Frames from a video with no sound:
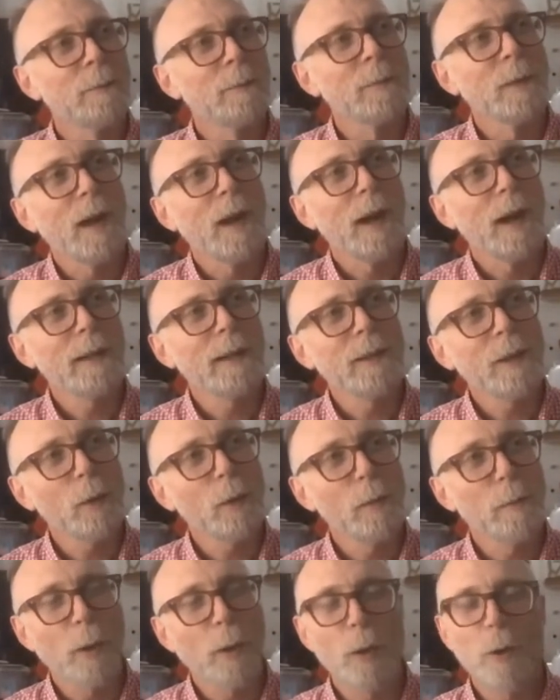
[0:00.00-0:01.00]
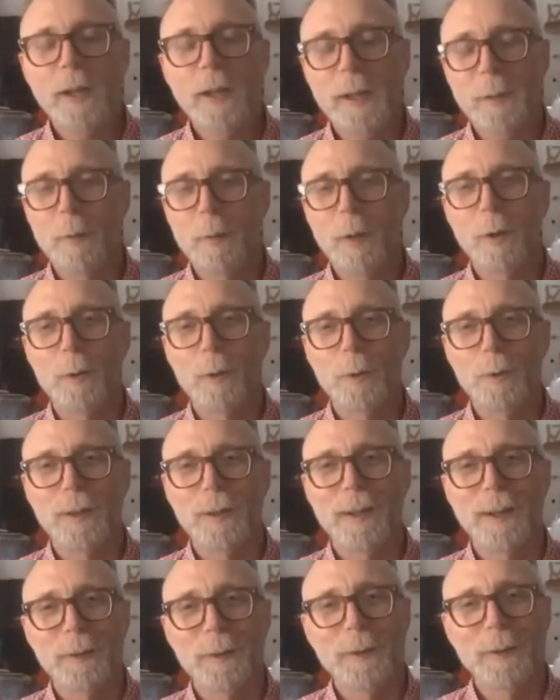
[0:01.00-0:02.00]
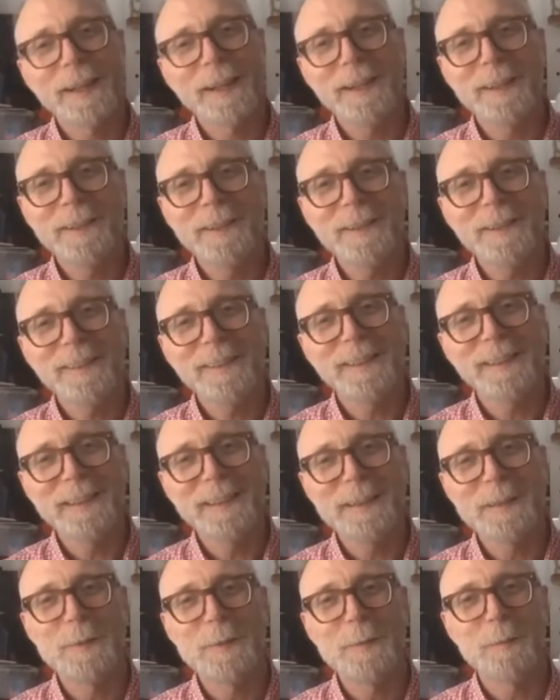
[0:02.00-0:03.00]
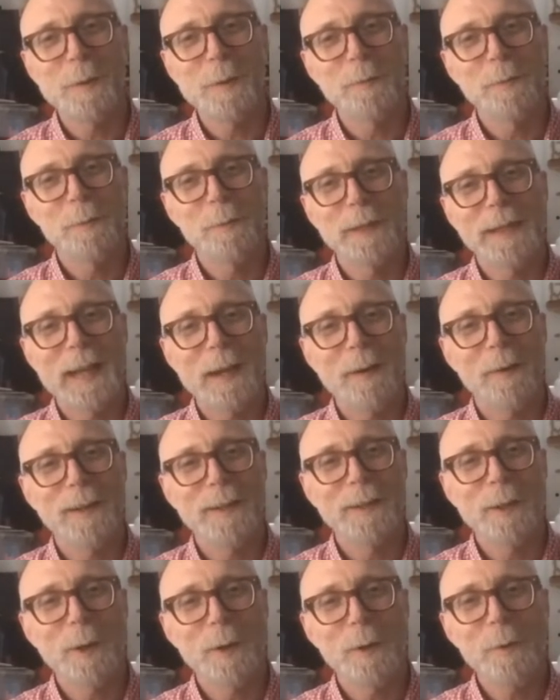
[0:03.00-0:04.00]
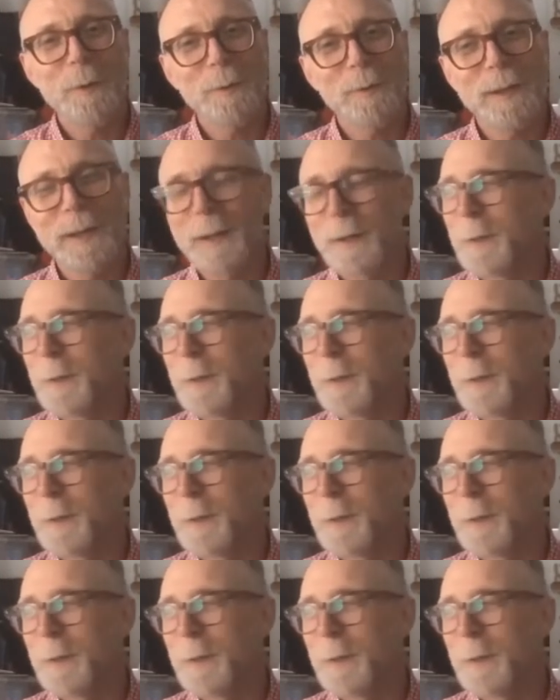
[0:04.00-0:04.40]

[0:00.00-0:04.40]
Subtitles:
I'd go a poke bowl, I reckon, is probably how I'd go.